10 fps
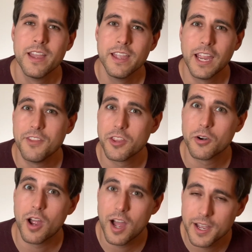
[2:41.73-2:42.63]
And the
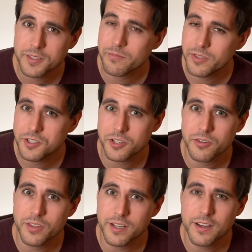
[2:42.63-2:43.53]
other awesome feature
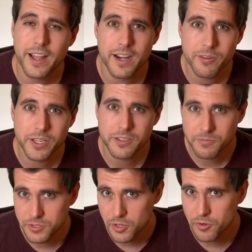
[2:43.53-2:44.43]
that not every
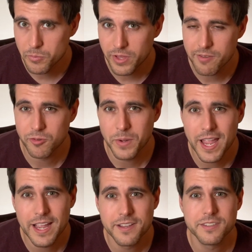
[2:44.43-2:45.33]
donor platform
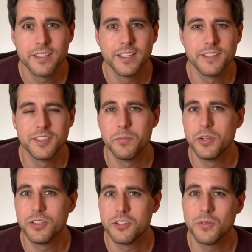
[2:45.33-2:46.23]
has is the
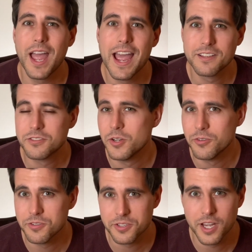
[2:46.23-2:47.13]
ability to ask
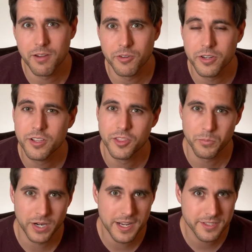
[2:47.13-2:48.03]
donors to cover the
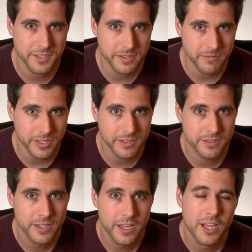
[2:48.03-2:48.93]
processing fees.
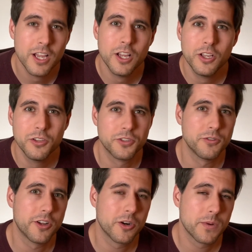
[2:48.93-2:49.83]
So
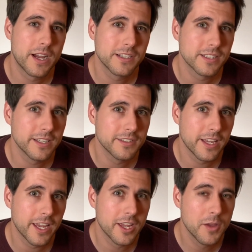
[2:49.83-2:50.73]
Donorbox is
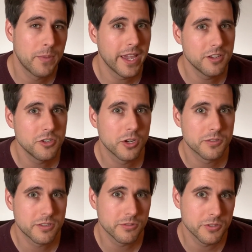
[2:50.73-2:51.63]
a pay-as-you-go
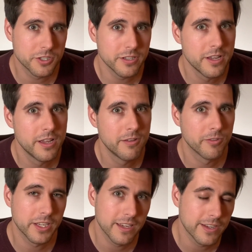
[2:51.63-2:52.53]
solution for
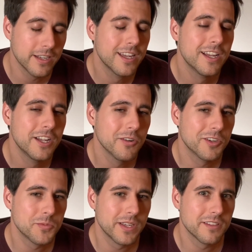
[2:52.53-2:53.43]
giving,
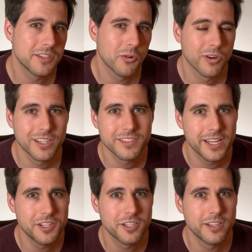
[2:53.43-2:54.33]
which means the
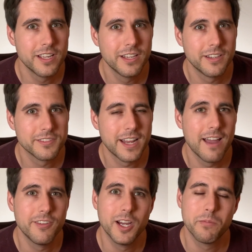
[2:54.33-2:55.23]
organization doesn't have
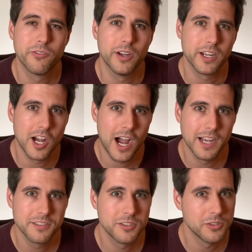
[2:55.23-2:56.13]
an upfront
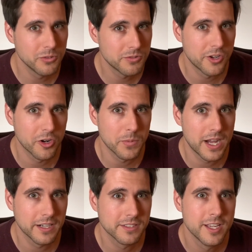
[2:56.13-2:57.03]
cost to use
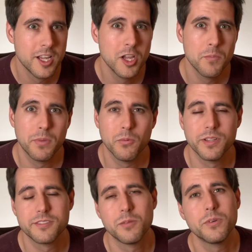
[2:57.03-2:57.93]
Donorbox, but when
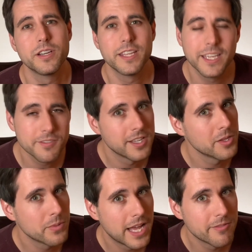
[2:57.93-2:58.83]
someone gives on the
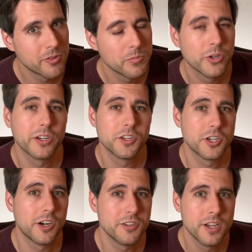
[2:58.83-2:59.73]
platform, they're going to
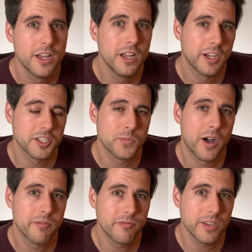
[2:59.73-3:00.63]
charge a
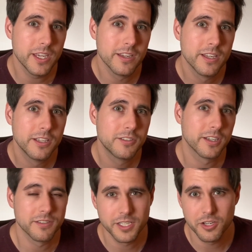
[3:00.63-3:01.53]
small fee to
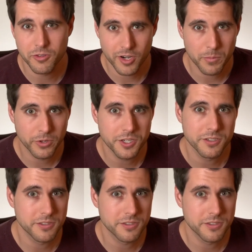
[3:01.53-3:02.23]
continue their operations, to